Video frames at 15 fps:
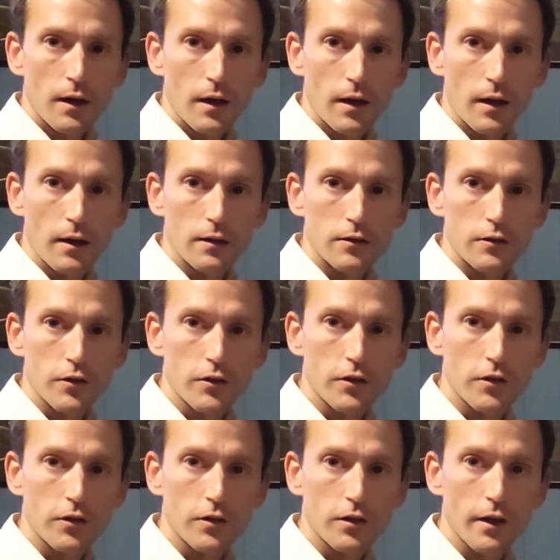And just
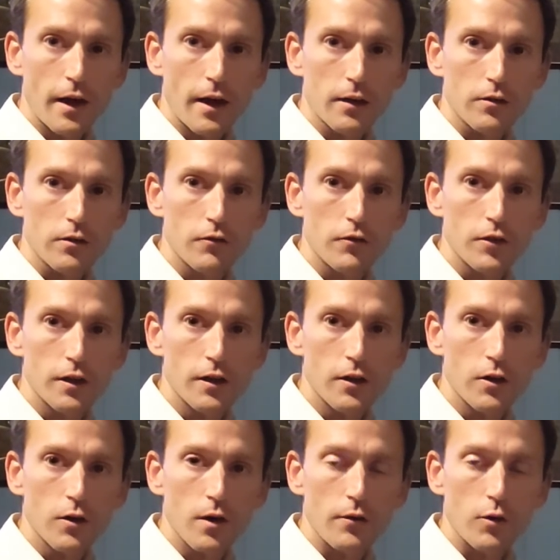as in the last
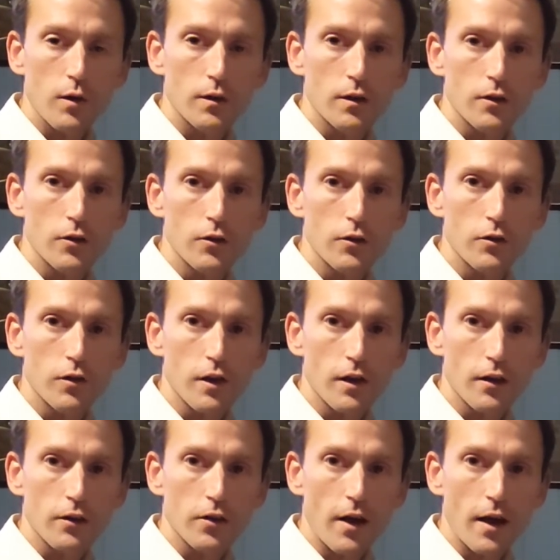video, I'm going to use the
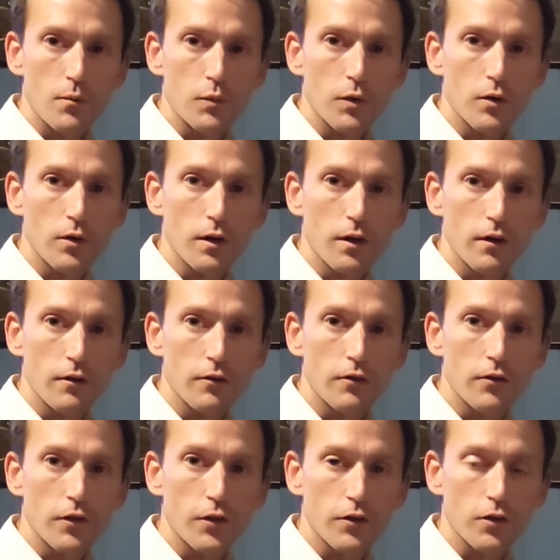example
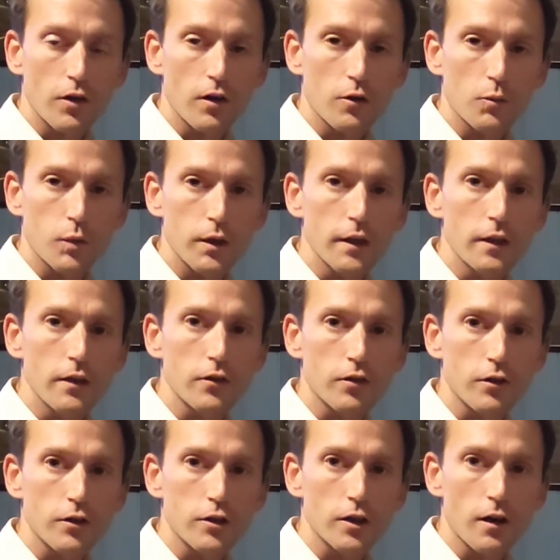of the song Please
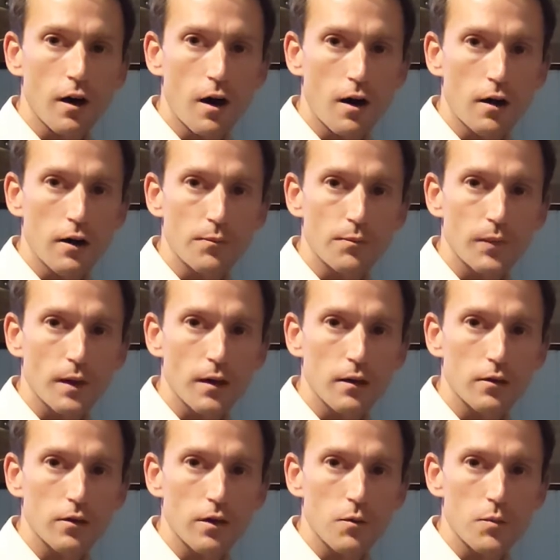Search Your Heart.
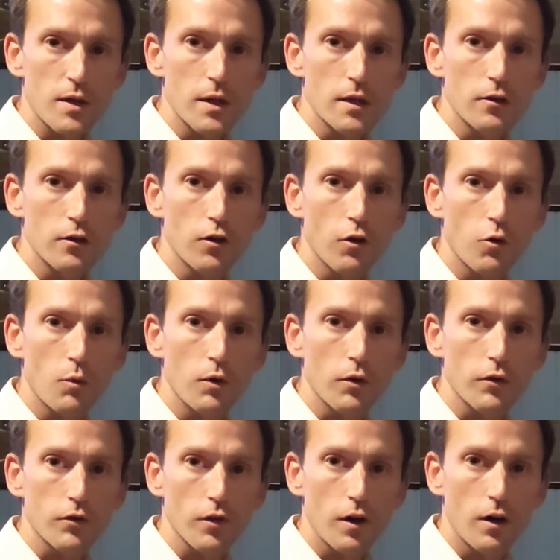It's a Pete
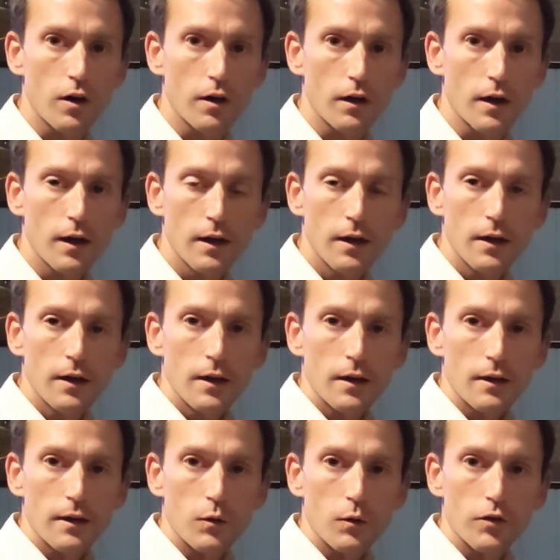Goebel song
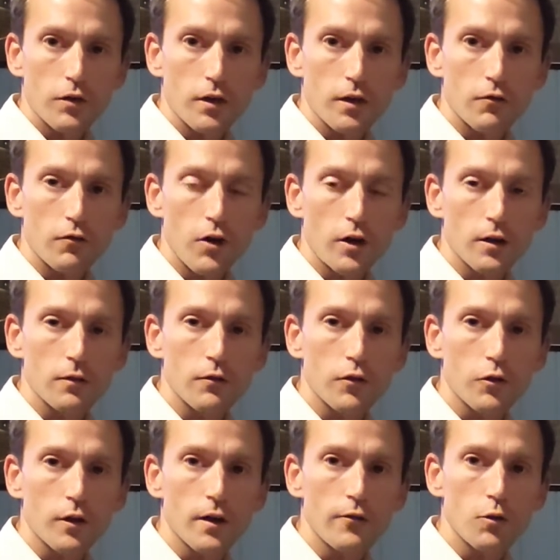that was in Volume
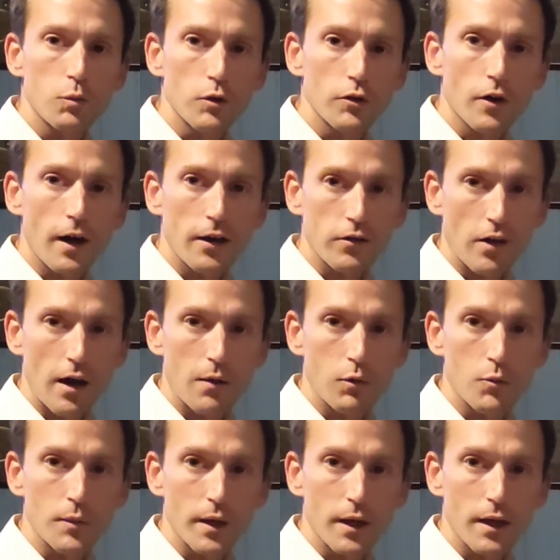3 of the Bluegrass
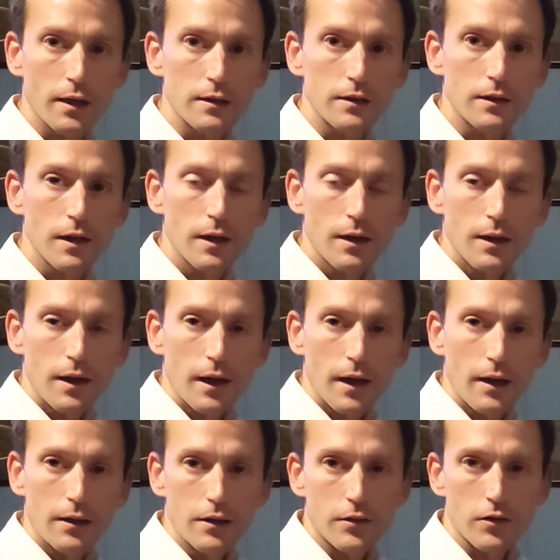Album Band.
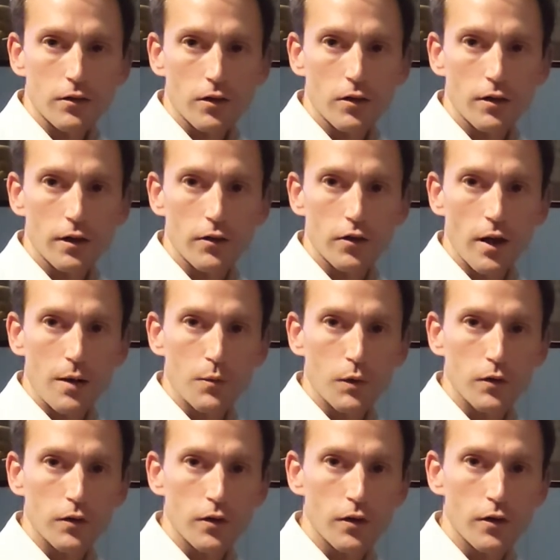And this is a good
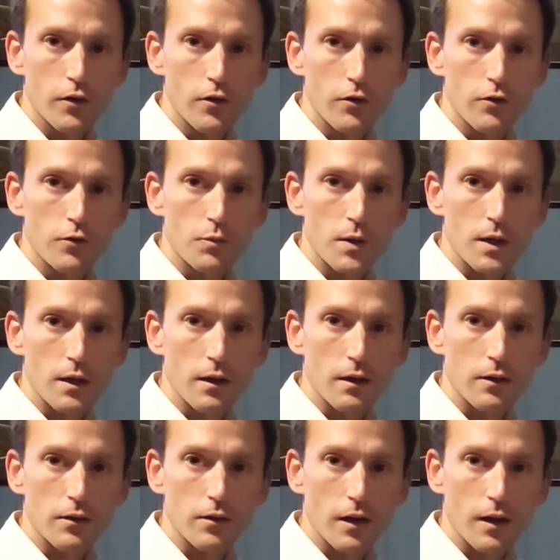example to use
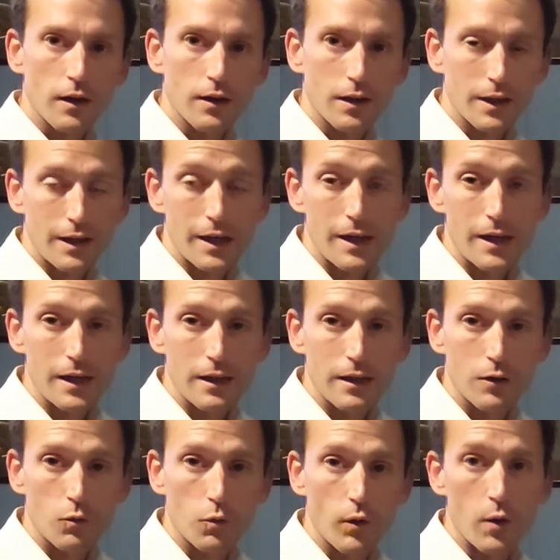because the key
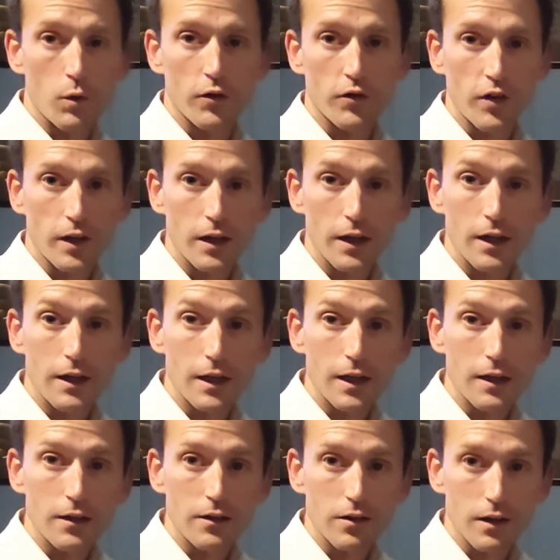that we were singing it
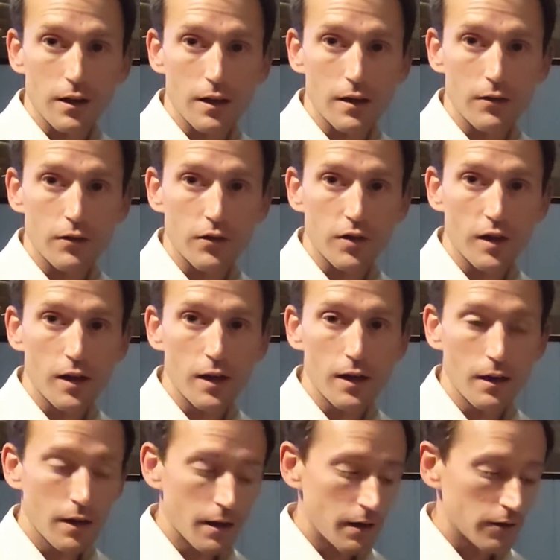in is the key of
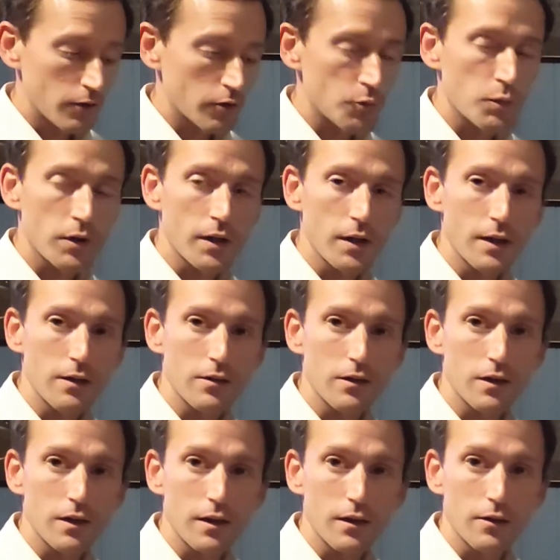C, so it's pretty
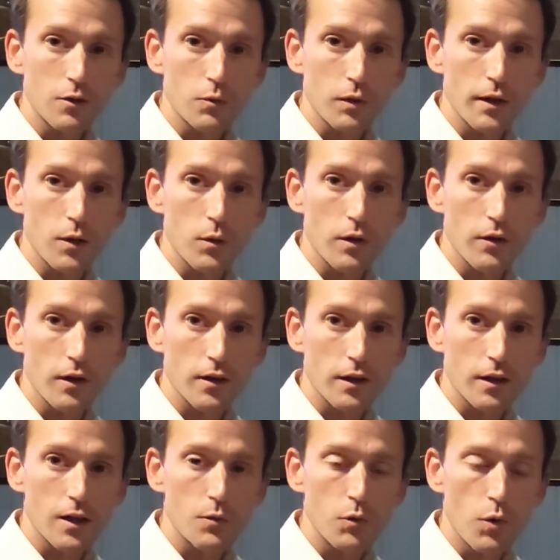easy to play with on the
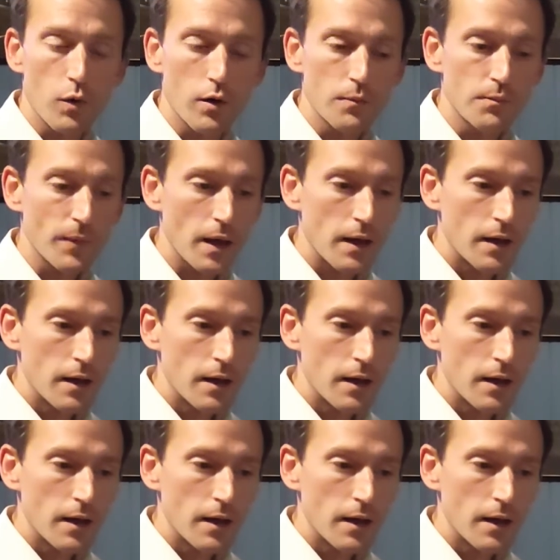keyboard.